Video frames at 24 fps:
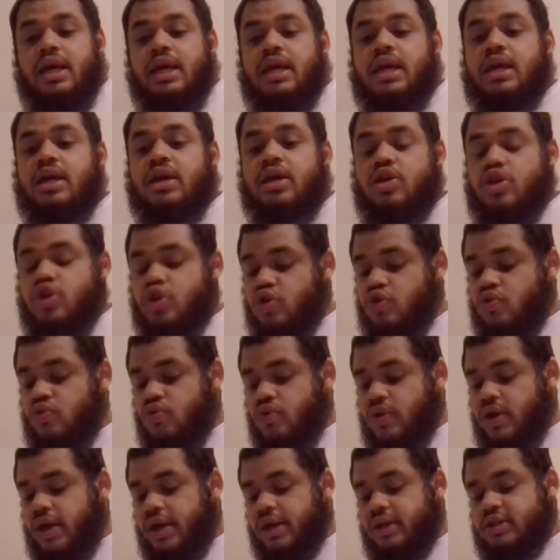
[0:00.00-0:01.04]
He can shoot.
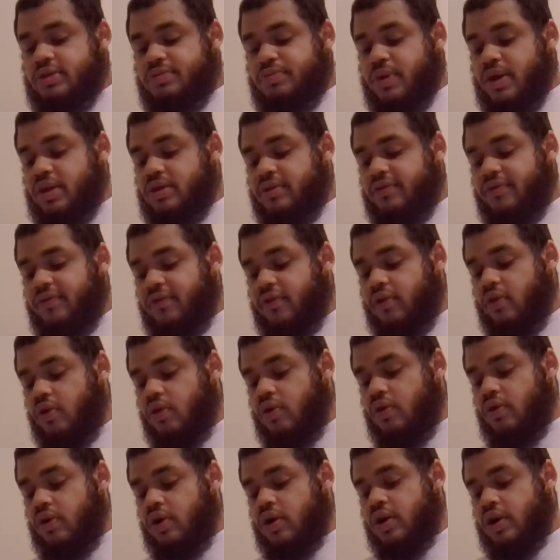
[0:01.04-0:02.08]
He can spread the
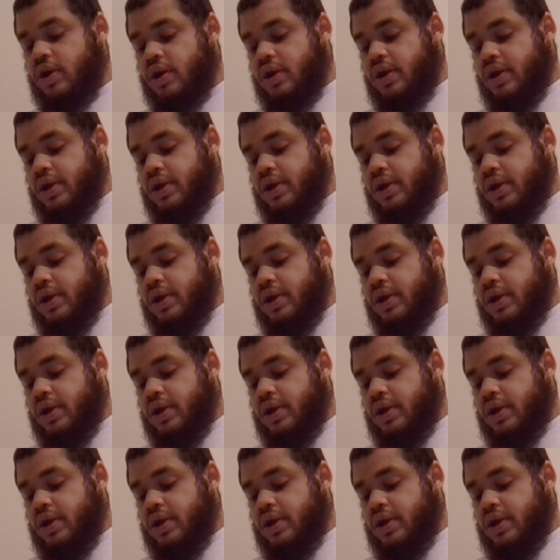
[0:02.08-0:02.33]
floor.